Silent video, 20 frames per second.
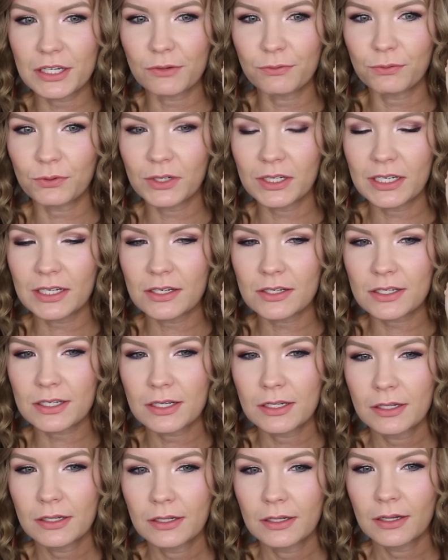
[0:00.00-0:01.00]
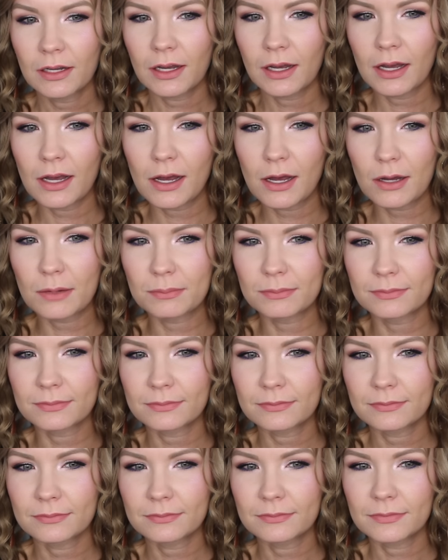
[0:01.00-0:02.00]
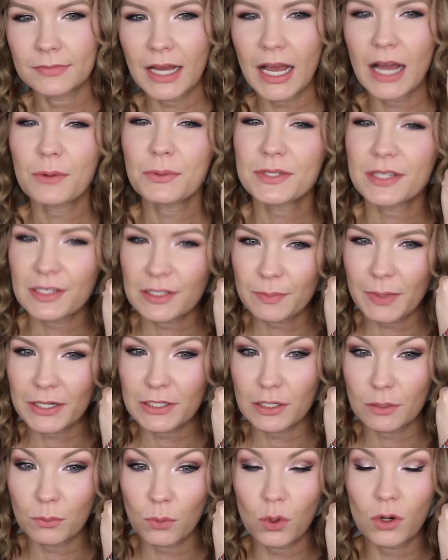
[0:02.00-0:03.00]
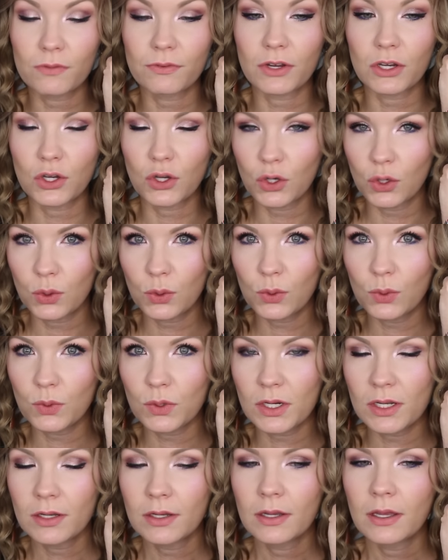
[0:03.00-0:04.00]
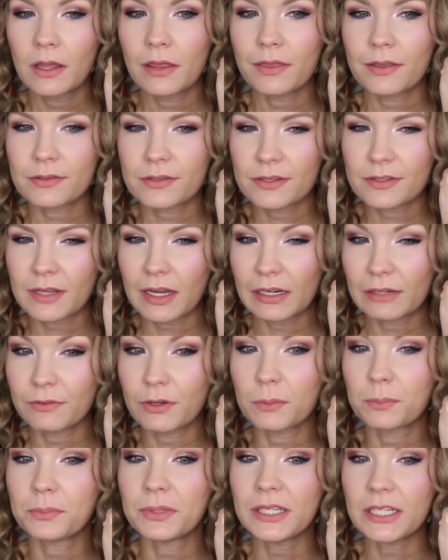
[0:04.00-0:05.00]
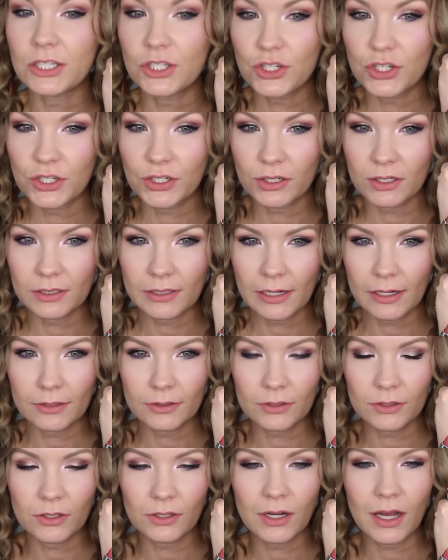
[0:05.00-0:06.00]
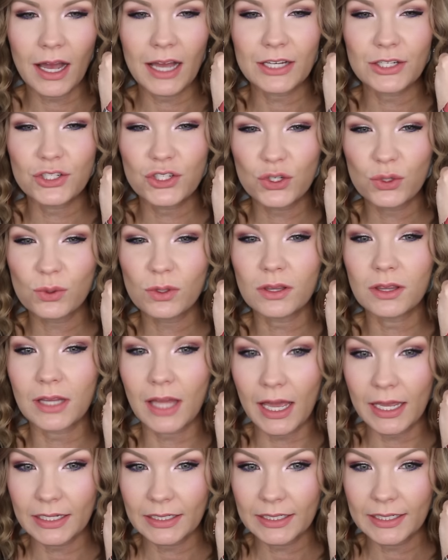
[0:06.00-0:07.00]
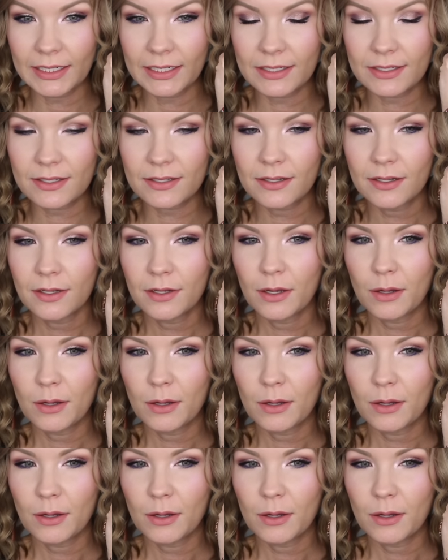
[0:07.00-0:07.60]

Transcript: different. I was expecting more of a nude. This is kind of a peachier color. I do like it,